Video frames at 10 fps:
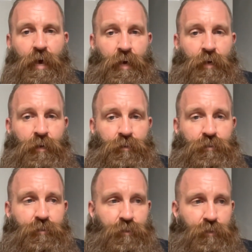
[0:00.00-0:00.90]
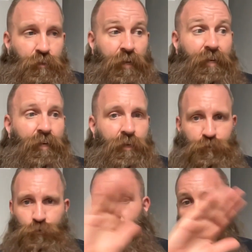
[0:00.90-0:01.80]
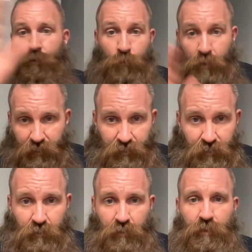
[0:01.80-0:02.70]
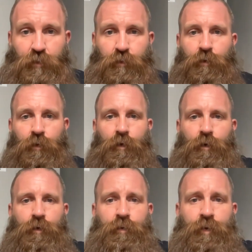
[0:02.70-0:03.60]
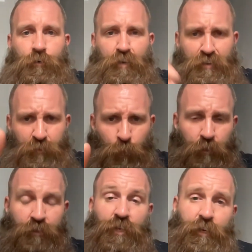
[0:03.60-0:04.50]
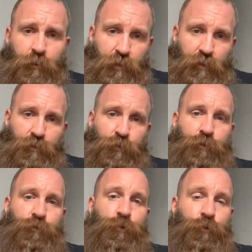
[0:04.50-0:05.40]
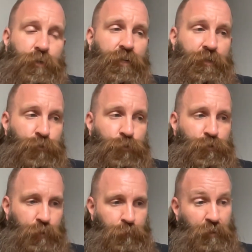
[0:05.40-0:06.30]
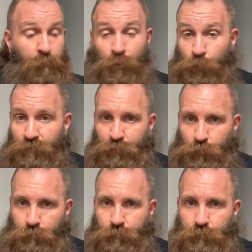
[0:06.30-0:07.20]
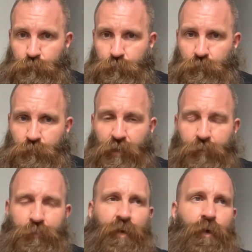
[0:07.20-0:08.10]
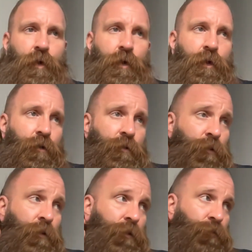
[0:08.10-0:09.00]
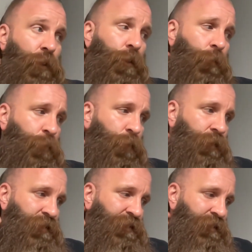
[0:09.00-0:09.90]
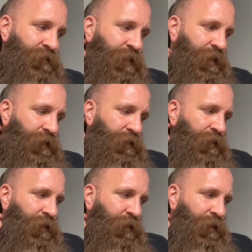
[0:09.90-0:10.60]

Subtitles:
and letting it run a ruckus? Yeah, if you were to channel it, you could turn it into something beautiful, right? The hard part is that